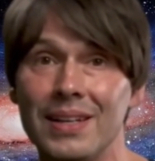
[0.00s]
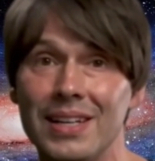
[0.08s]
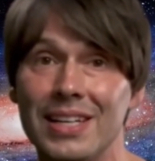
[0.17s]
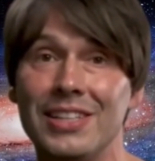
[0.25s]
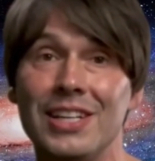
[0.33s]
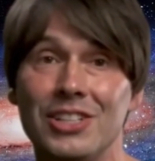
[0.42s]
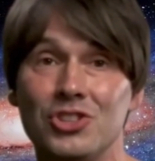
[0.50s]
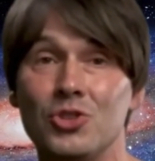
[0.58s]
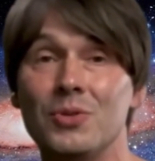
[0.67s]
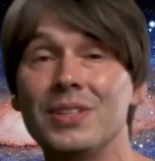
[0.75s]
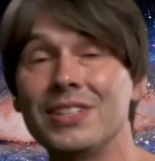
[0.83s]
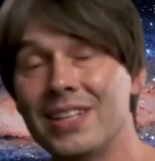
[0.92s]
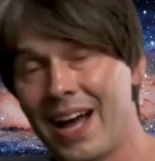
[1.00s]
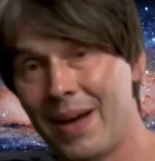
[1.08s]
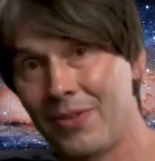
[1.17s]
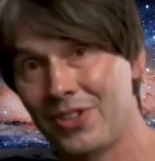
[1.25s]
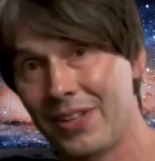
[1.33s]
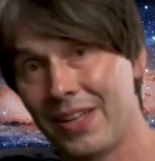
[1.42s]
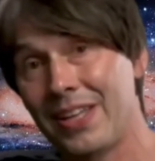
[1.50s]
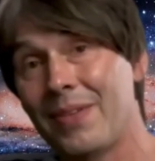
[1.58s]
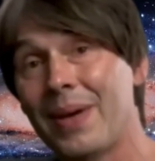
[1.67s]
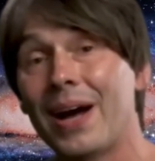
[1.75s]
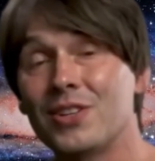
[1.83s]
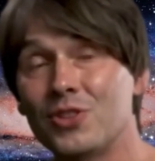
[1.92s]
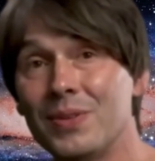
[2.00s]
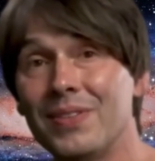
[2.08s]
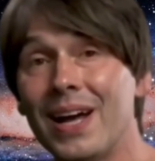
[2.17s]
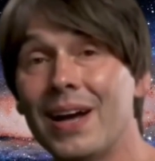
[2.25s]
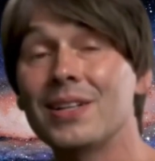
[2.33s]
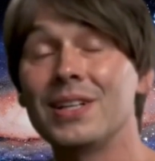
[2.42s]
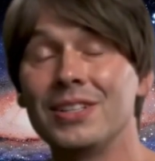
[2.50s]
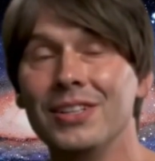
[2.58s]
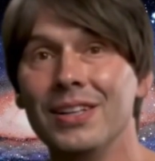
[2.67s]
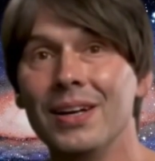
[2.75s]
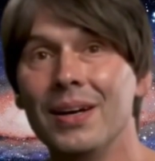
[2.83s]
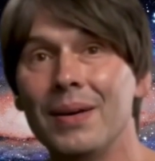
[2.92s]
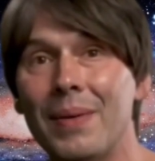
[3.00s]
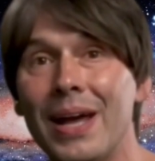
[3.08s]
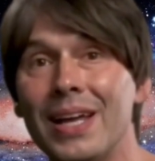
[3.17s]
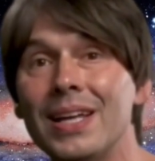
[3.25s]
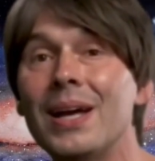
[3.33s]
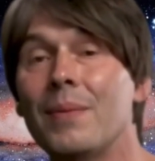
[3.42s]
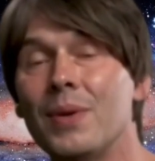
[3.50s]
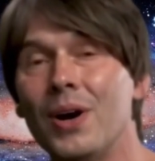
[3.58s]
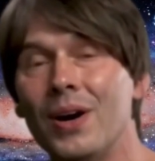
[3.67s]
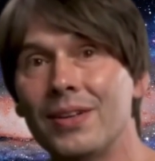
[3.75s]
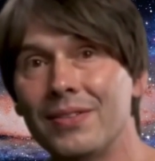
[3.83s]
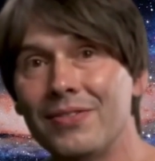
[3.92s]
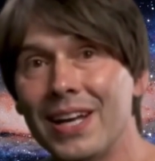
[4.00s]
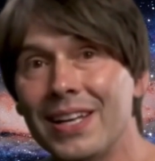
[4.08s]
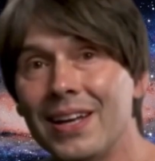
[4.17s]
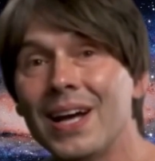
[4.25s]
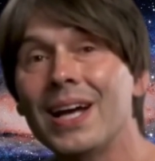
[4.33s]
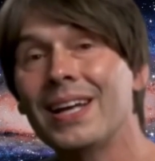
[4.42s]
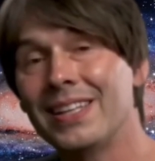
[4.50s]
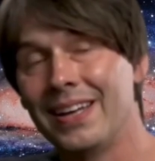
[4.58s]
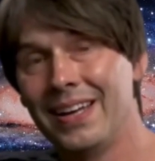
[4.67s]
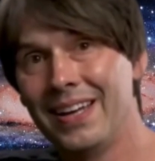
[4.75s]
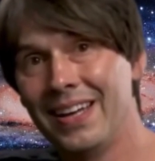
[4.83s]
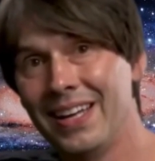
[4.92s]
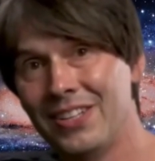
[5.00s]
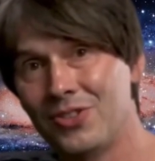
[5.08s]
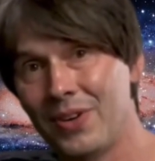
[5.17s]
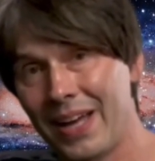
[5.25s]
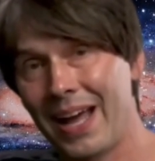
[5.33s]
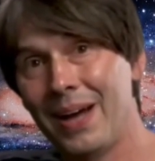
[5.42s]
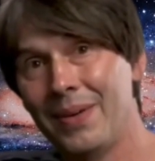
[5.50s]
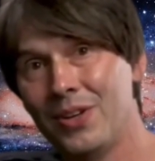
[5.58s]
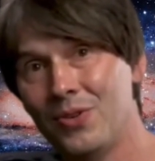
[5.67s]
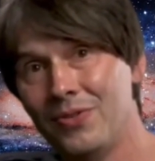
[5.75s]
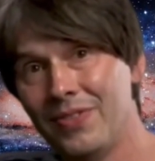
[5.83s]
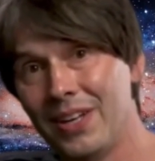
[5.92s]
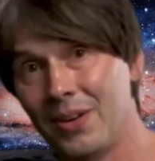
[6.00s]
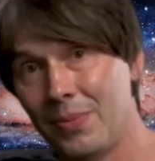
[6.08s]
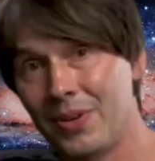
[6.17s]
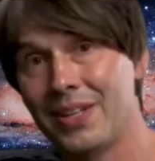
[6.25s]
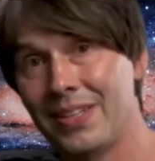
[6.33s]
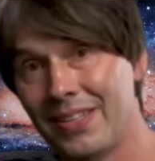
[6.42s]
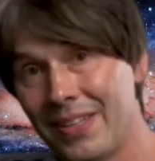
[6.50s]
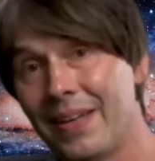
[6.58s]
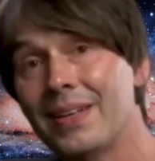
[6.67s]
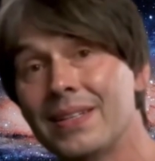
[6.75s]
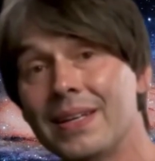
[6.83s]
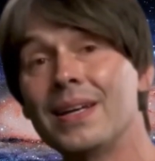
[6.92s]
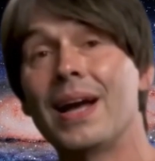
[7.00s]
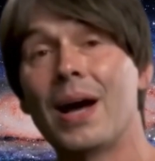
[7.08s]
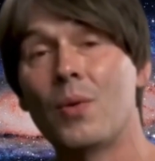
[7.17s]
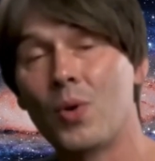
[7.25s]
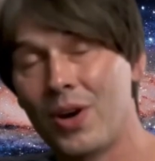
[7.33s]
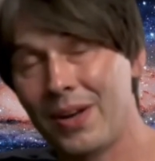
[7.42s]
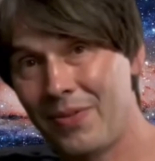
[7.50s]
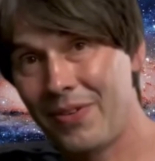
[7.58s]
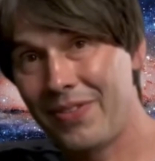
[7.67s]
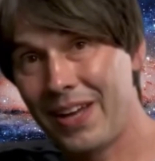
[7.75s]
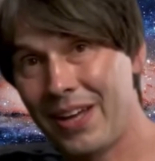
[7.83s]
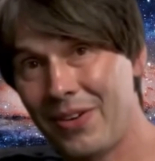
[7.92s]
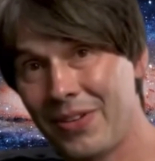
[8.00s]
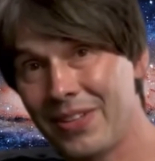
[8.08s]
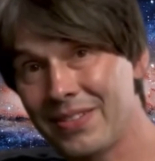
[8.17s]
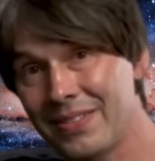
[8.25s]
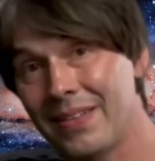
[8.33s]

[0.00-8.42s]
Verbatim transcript: Its instruments captured the spectrum of Atlas, peeling apart the faint light into a chemical fingerprint and what it revealed